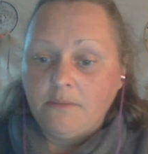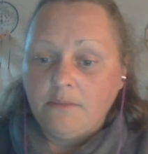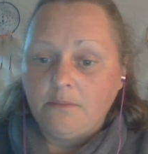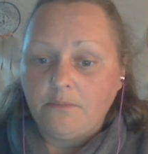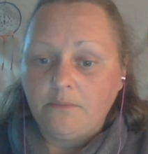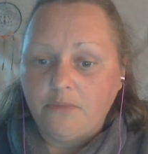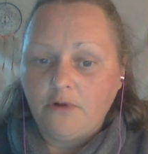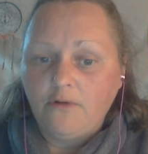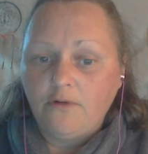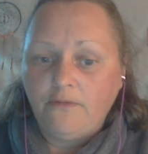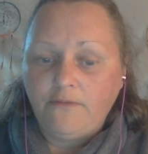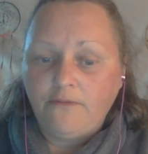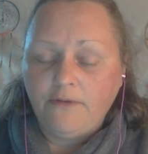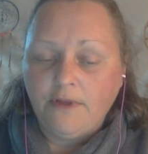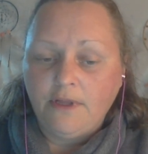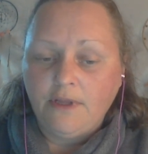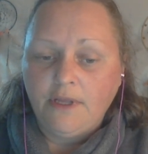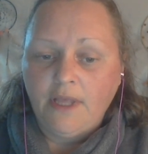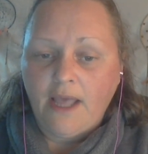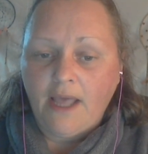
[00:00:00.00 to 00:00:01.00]
Poof,
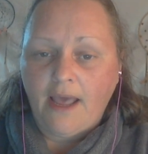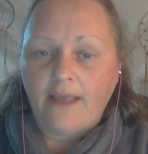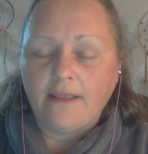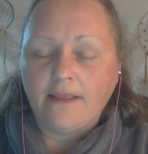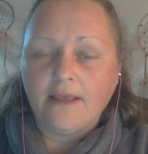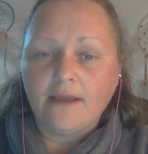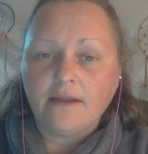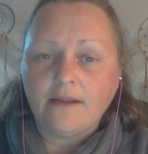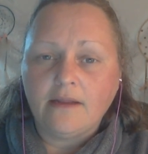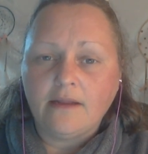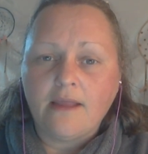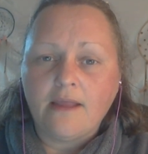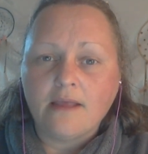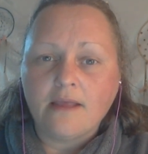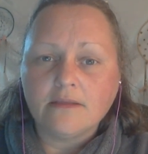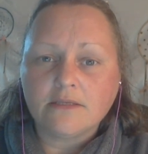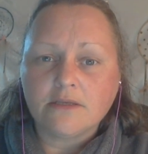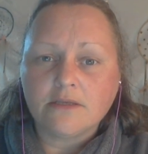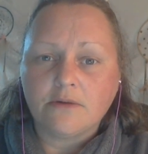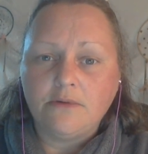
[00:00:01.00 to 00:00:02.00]
I get an
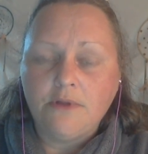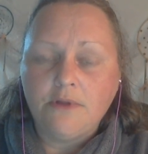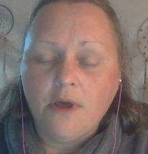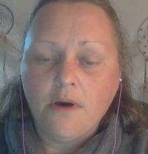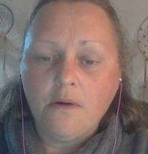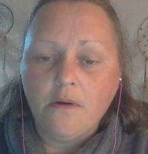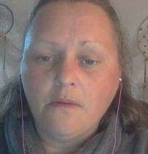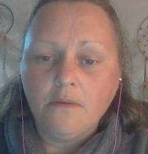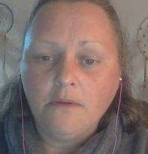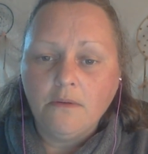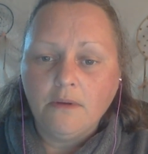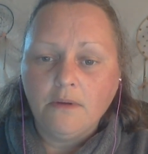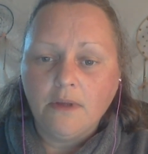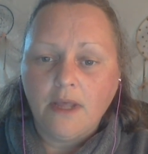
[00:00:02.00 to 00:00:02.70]
answer no.